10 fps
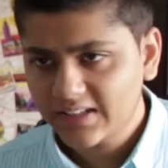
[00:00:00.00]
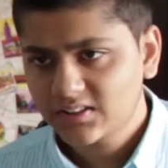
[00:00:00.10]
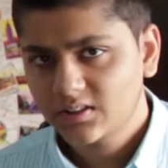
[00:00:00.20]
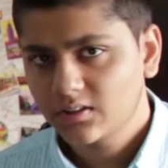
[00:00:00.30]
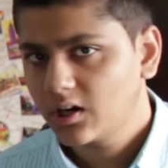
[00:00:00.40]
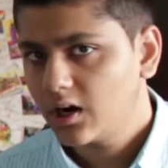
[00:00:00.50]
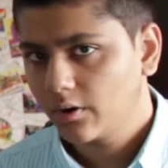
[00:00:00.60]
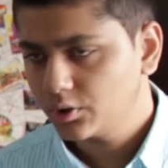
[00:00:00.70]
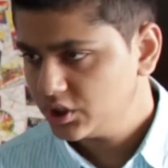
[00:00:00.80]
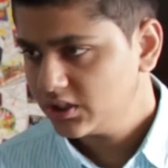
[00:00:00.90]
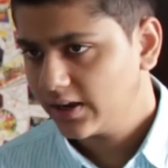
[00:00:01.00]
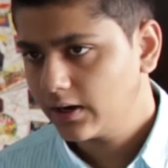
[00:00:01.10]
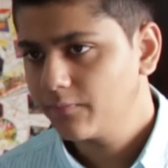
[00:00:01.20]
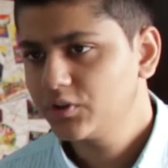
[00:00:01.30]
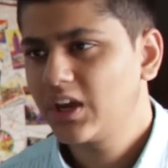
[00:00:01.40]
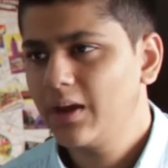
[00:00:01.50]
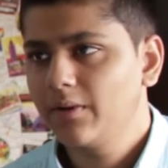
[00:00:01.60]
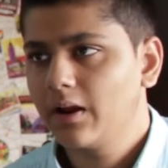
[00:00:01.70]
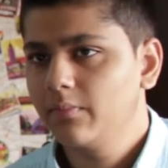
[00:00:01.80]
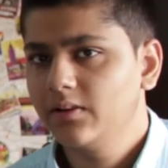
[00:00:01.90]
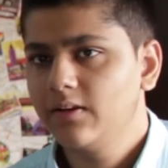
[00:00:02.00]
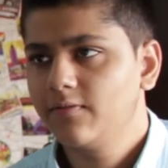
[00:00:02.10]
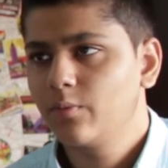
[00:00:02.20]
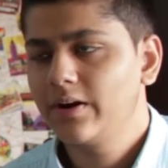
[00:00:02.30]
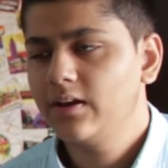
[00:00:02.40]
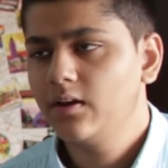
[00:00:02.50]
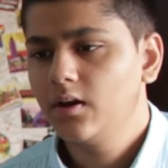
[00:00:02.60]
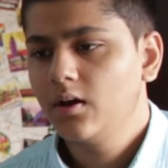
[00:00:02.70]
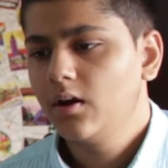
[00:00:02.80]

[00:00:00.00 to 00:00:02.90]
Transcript: But that's the ROG lineup, which came in I believe 20.